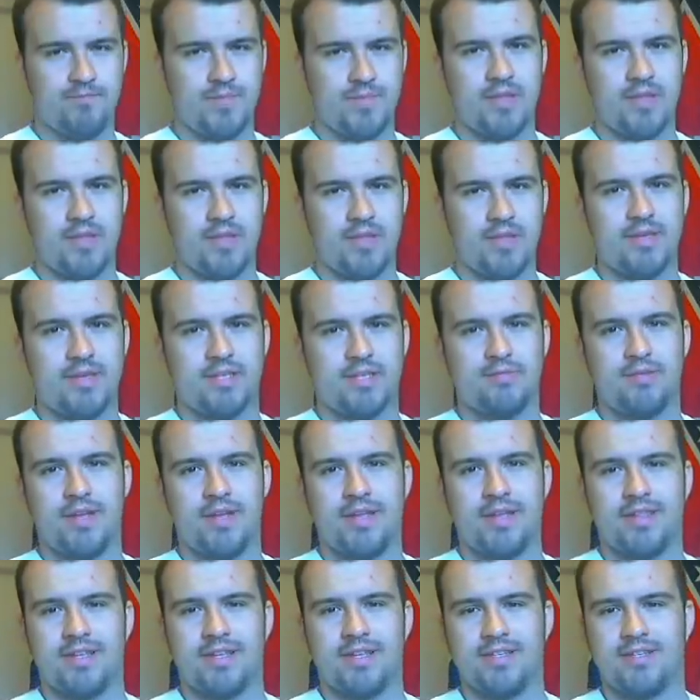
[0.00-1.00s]
Now let me
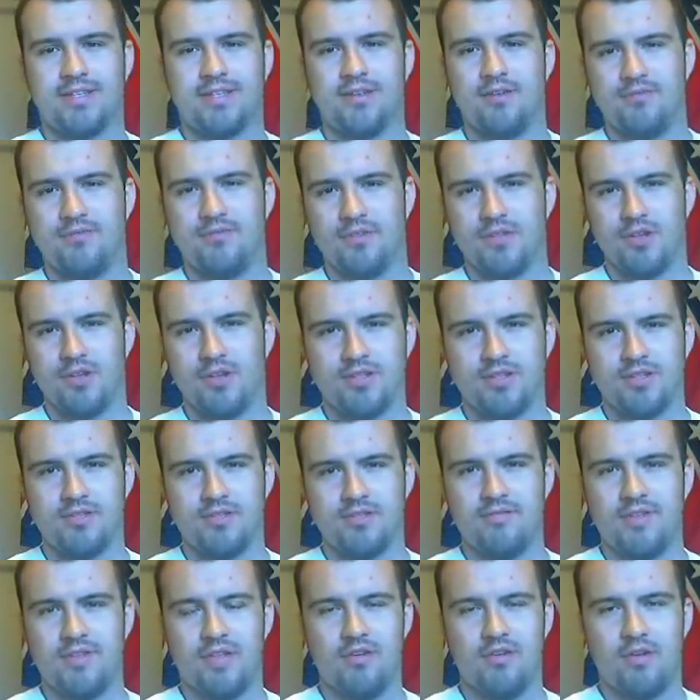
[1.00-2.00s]
explain this. If you'll notice
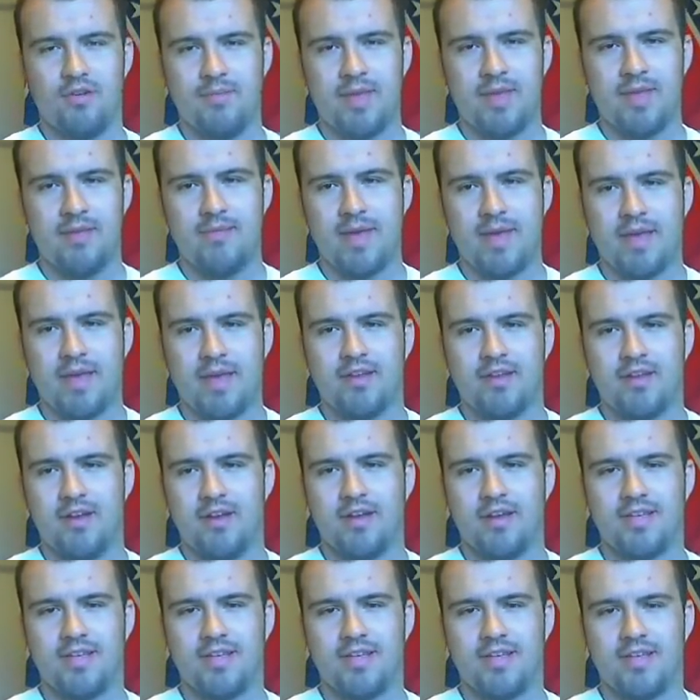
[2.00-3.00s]
the video I made back in
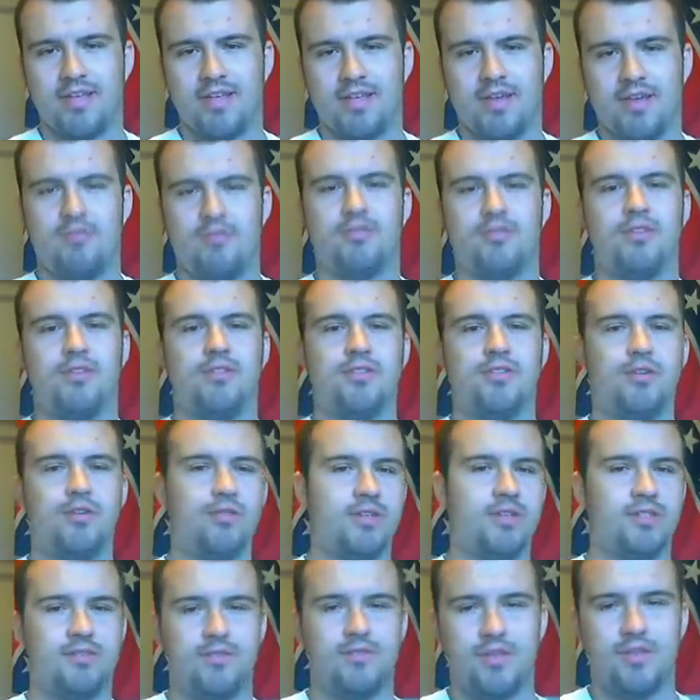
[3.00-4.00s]
August, I was,
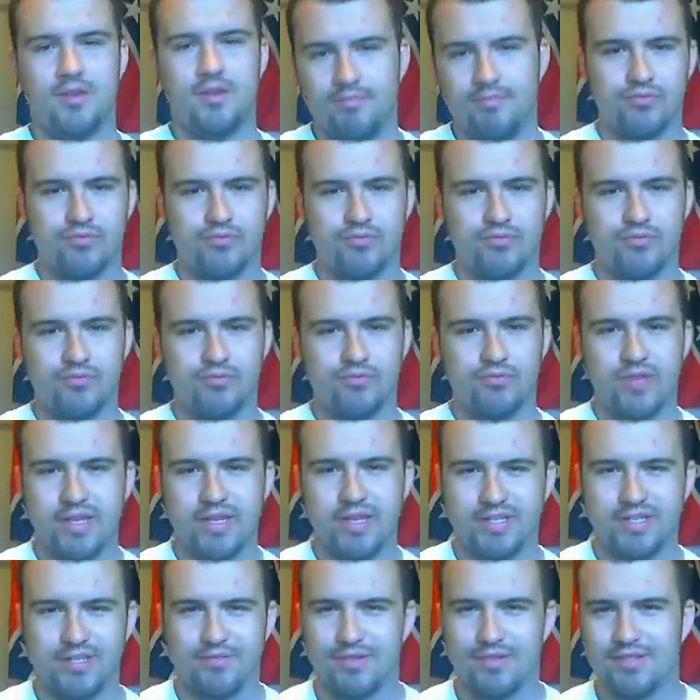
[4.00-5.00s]
totally, in this
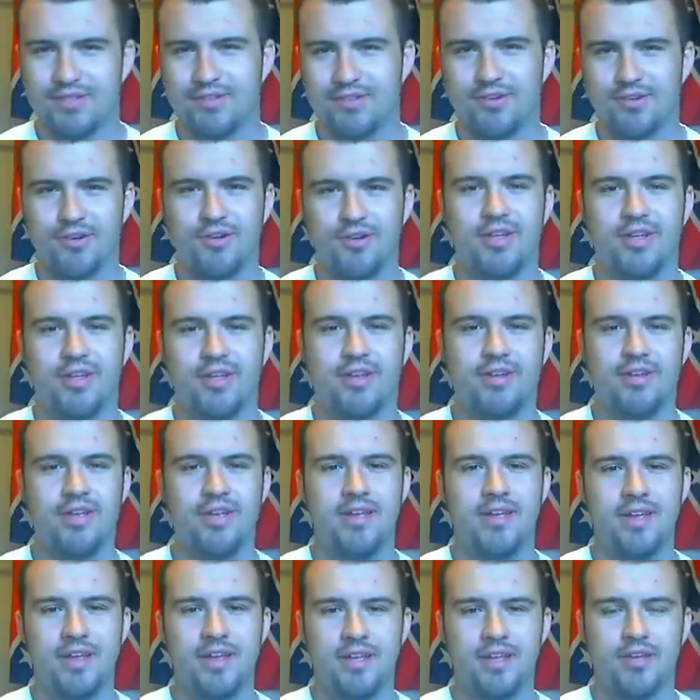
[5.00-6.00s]
relationship with this girl
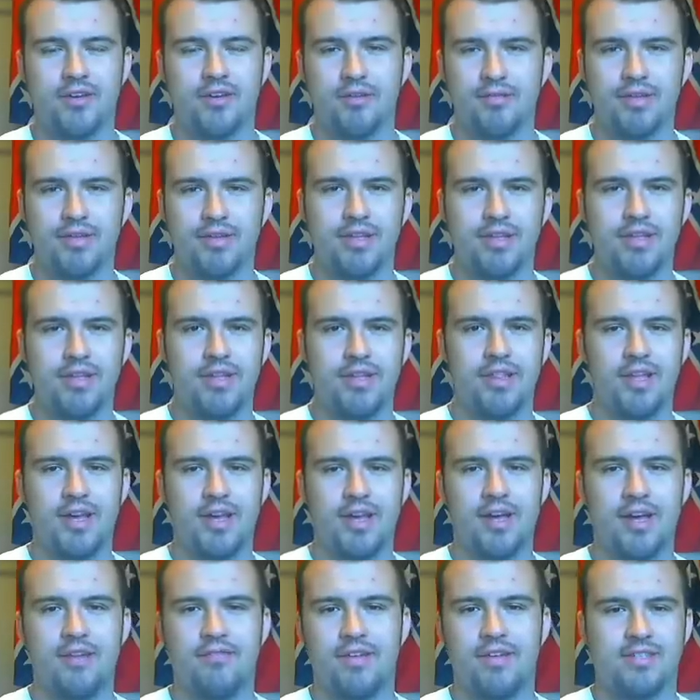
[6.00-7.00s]
and, completely in
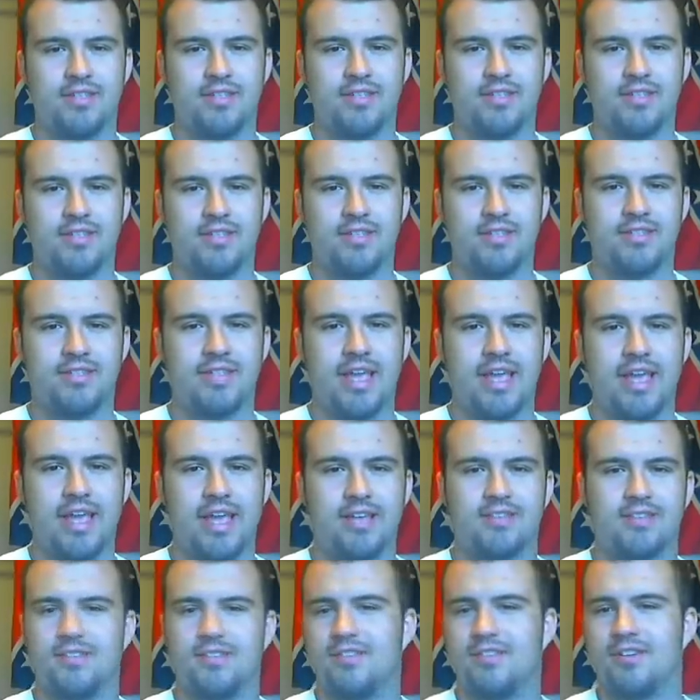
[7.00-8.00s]
love and just
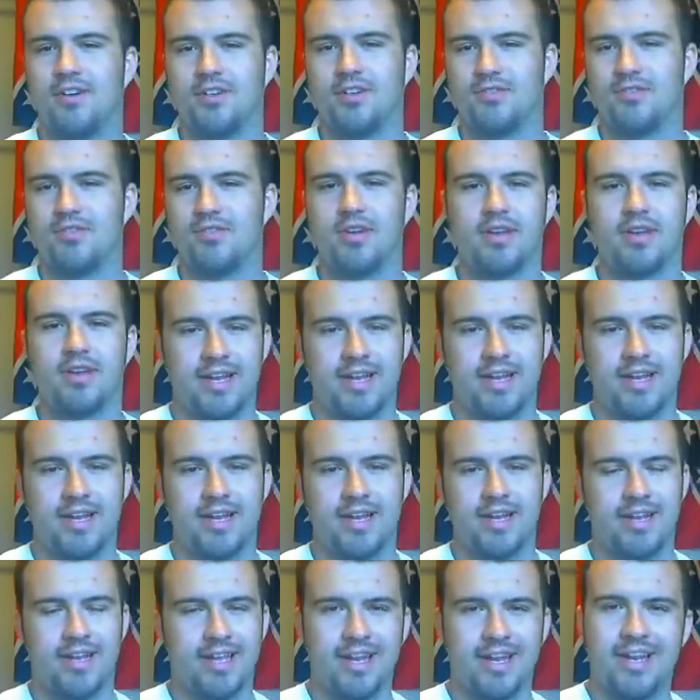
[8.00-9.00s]
dazed and starstruck and
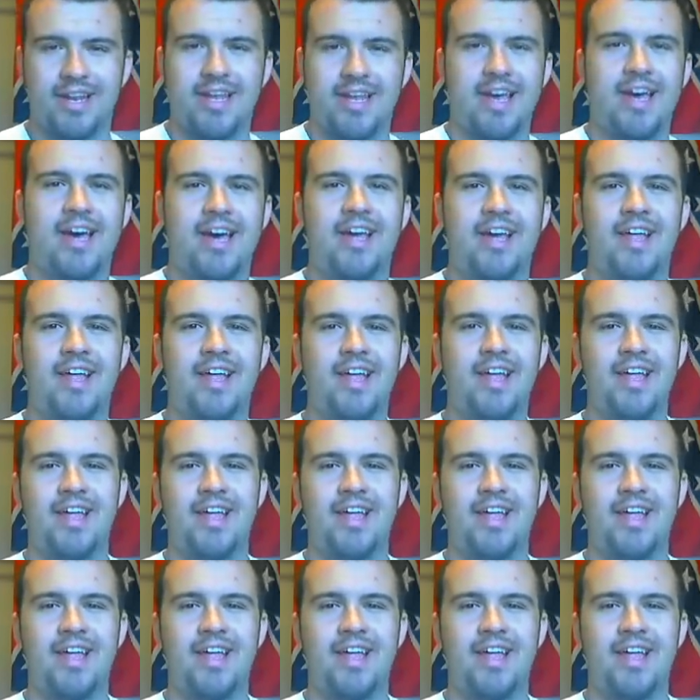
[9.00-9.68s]
da da da da da,